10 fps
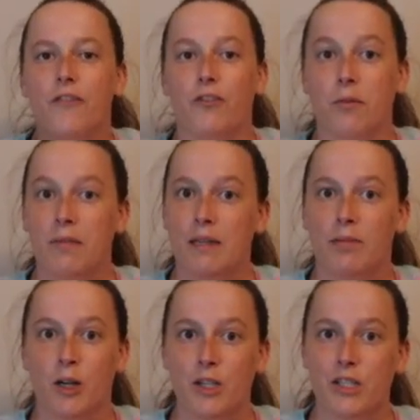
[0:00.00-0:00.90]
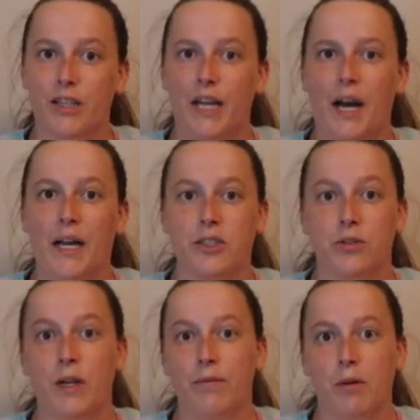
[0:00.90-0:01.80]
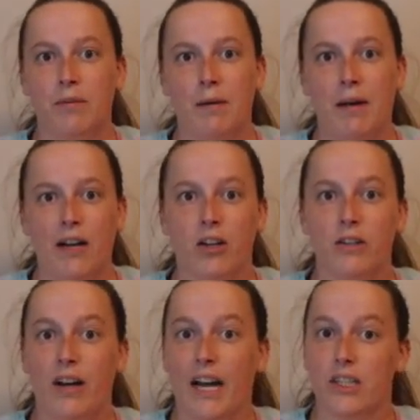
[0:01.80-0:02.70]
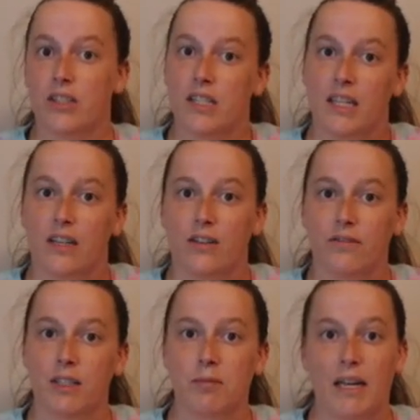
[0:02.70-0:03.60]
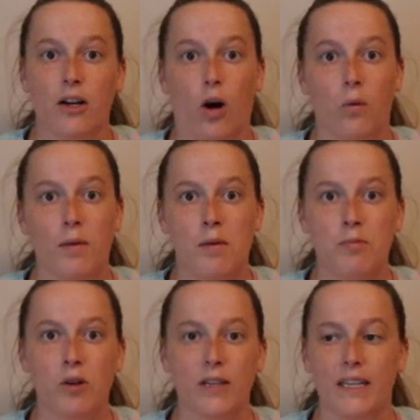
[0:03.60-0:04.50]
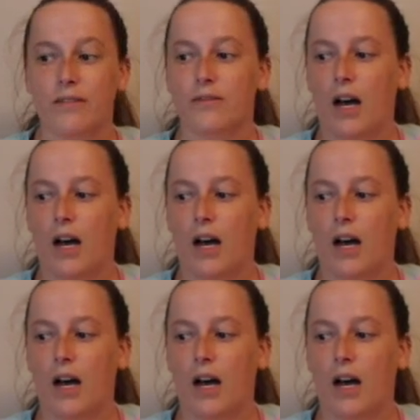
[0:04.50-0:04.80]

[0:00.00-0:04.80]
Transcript: For me personally, I do come from that background. I used to think lifting made all women bulky.